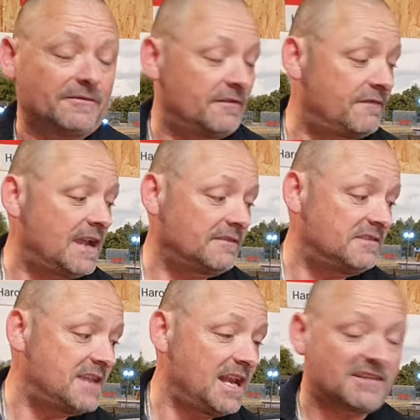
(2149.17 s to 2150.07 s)
the fact
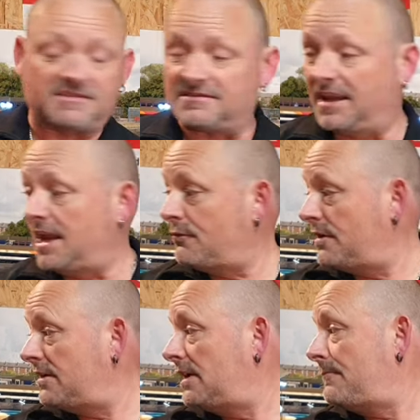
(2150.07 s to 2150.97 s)
that Dennis is here
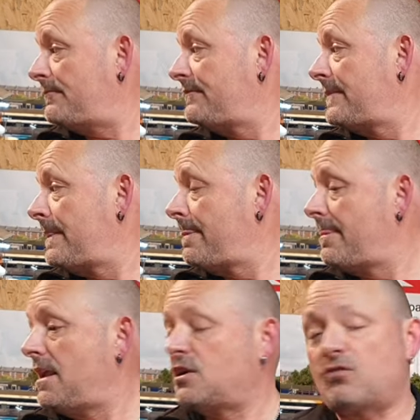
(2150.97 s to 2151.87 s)
and um,
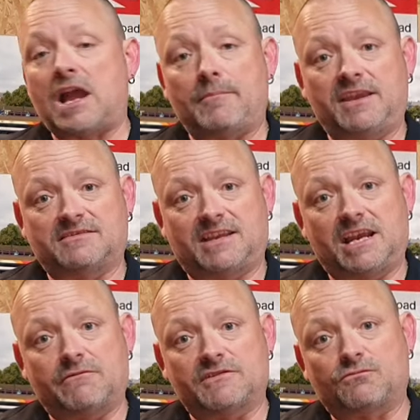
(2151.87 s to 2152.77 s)
Krabby is
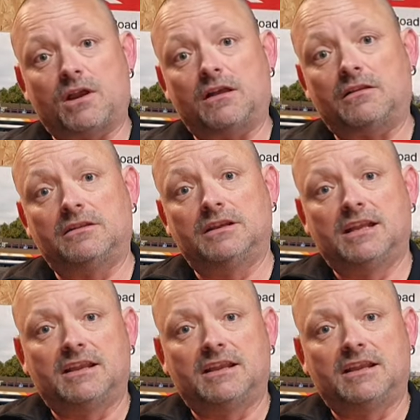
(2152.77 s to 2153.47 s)
here as well.